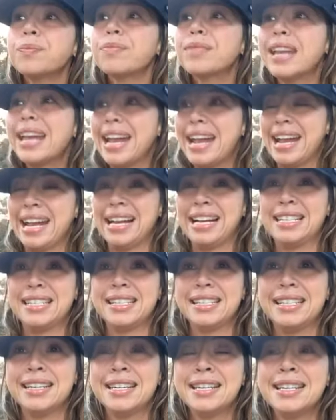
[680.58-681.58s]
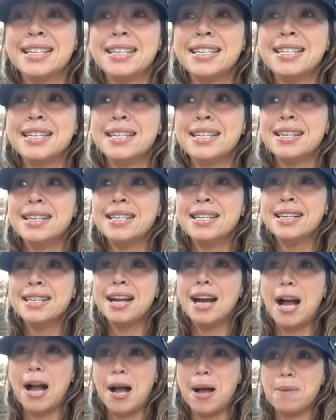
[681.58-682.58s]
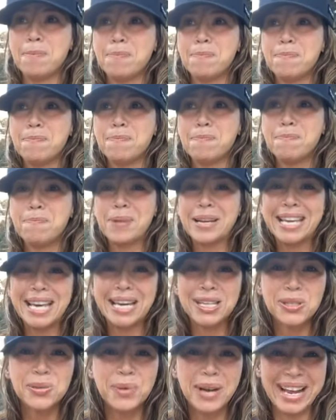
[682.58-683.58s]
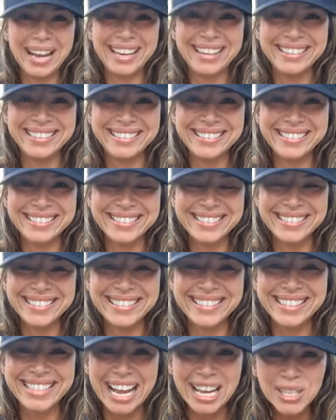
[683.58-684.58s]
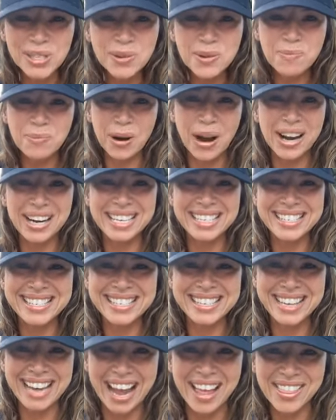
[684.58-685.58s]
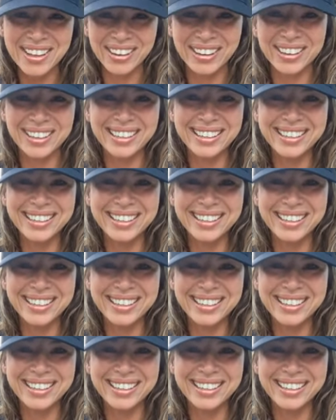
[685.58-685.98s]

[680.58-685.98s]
And, but guess what? That's what brought us together.